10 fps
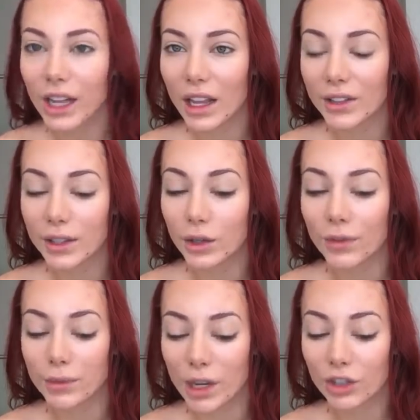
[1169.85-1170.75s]
And so you have
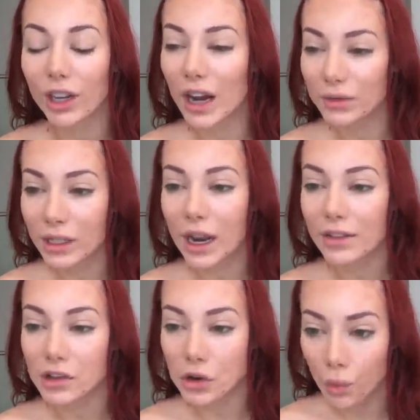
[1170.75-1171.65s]
to make sure every night
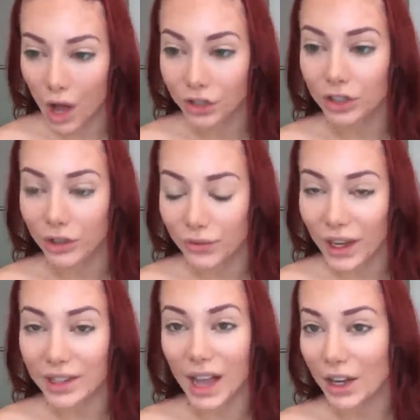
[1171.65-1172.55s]
that you're washing your
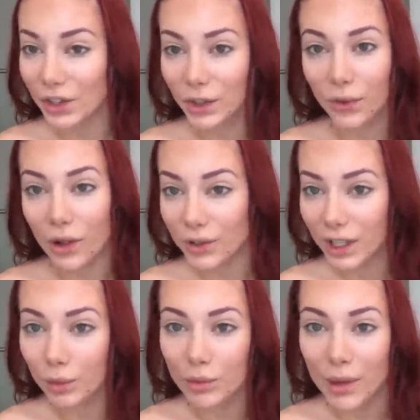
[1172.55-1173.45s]
face. I used to fall
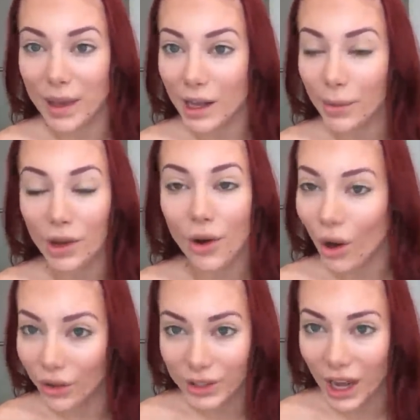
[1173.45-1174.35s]
asleep with my makeup on
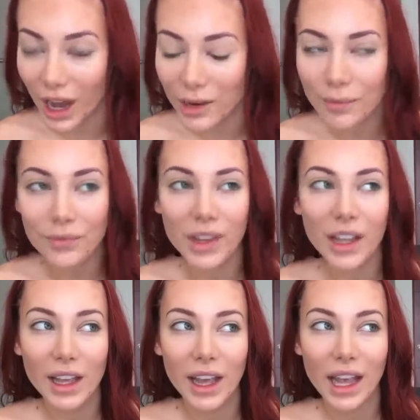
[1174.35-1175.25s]
all the time.
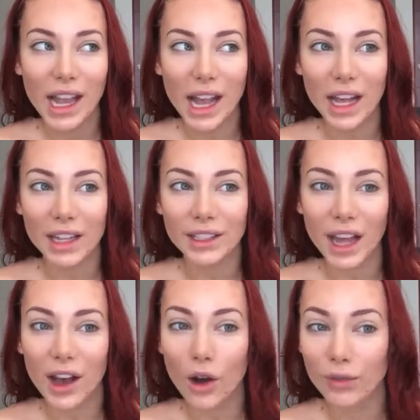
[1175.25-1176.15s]
And
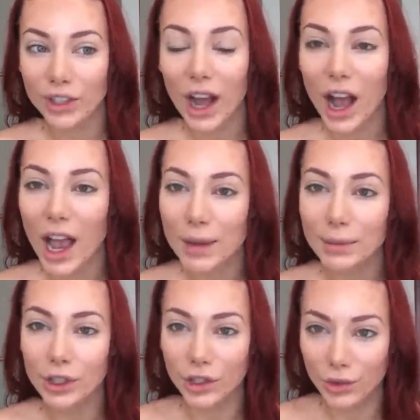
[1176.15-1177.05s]
uh, over
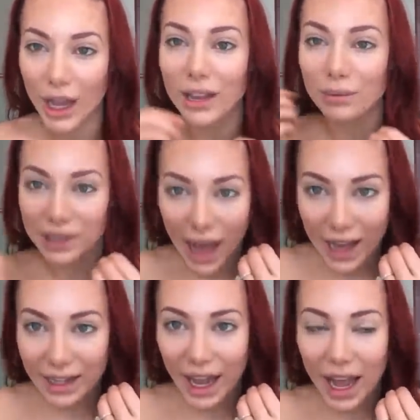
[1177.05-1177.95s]
time, you get
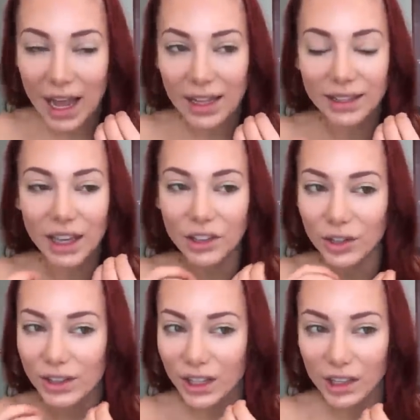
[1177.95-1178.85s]
blackheads and your
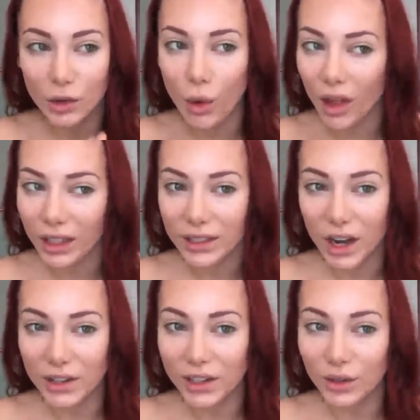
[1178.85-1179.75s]
skin quality is
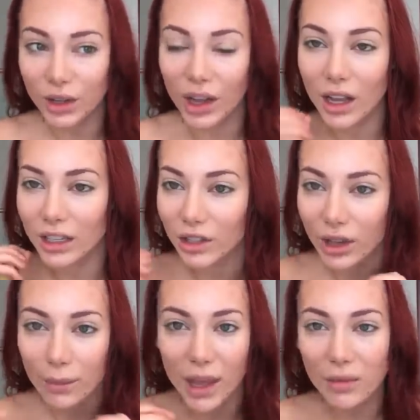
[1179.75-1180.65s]
not so good and you
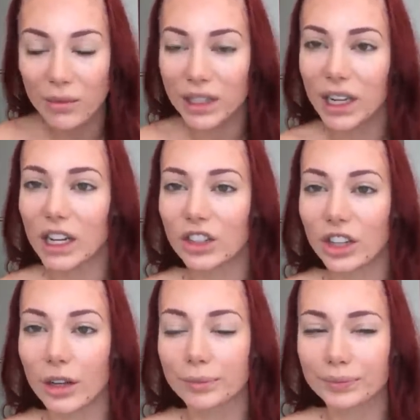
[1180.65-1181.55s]
get
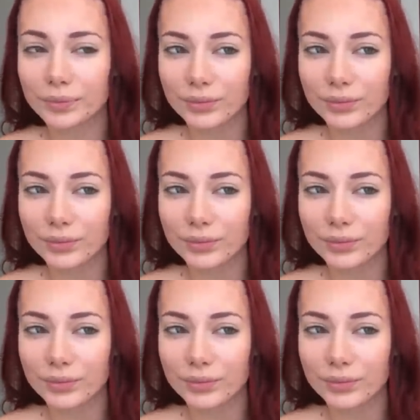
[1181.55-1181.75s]
pigmentation.